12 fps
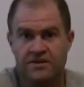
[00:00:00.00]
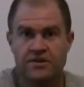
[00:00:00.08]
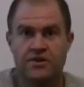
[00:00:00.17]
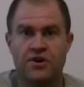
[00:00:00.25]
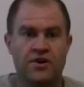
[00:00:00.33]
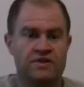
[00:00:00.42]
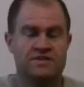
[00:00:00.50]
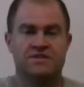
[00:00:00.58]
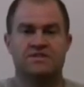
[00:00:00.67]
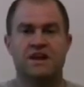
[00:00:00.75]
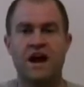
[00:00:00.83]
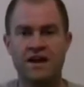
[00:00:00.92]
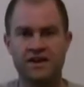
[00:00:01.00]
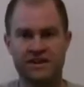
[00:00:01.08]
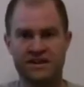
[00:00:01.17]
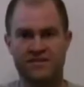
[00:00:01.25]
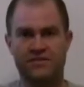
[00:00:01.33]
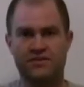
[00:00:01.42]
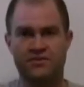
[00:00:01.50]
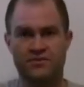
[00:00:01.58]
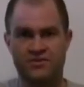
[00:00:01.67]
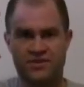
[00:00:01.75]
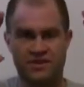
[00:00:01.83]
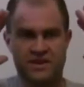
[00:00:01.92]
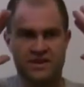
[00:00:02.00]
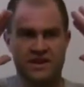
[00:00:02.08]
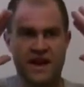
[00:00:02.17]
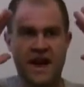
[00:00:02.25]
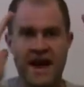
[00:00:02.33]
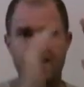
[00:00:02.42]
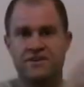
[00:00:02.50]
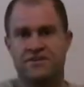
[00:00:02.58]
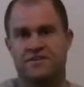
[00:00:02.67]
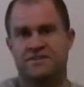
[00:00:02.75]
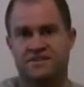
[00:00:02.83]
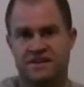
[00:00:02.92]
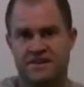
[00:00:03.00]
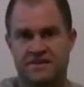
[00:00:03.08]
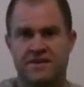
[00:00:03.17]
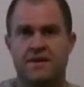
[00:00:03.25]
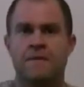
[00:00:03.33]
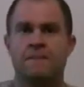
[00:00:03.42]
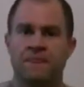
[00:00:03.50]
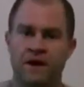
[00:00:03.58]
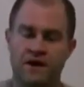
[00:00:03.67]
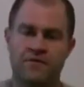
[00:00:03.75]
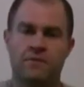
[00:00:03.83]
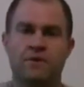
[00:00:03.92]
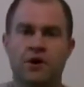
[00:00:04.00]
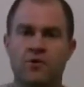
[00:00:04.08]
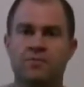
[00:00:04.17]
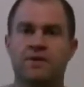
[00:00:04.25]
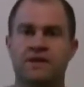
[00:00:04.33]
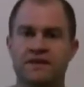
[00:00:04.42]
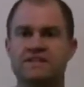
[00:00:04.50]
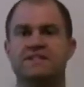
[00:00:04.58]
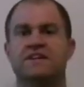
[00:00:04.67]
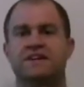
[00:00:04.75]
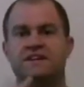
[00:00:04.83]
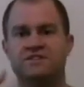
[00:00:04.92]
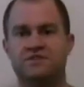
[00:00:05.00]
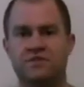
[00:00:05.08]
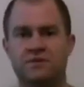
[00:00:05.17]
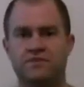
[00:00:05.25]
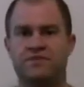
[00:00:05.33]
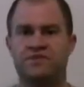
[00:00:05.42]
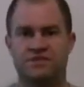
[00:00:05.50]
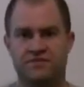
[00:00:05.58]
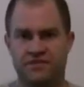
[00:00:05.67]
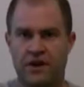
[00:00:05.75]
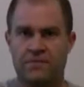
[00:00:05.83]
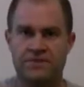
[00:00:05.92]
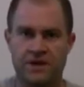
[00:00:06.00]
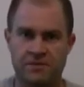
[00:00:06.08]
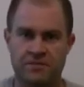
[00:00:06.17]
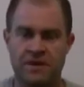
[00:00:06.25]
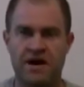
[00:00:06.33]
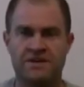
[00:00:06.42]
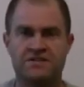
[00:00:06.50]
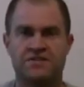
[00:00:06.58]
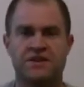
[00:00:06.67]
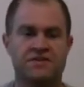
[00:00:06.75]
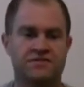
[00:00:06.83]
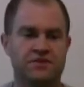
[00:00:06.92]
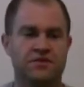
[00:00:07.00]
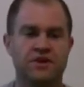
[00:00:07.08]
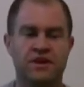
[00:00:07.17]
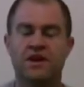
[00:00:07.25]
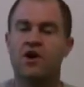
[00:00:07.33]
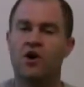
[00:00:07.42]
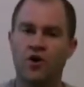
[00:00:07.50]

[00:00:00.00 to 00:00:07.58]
You know, it's not going to give you the accuracy of a bow, but at least it'll get you to develop the upper body strength of doing it,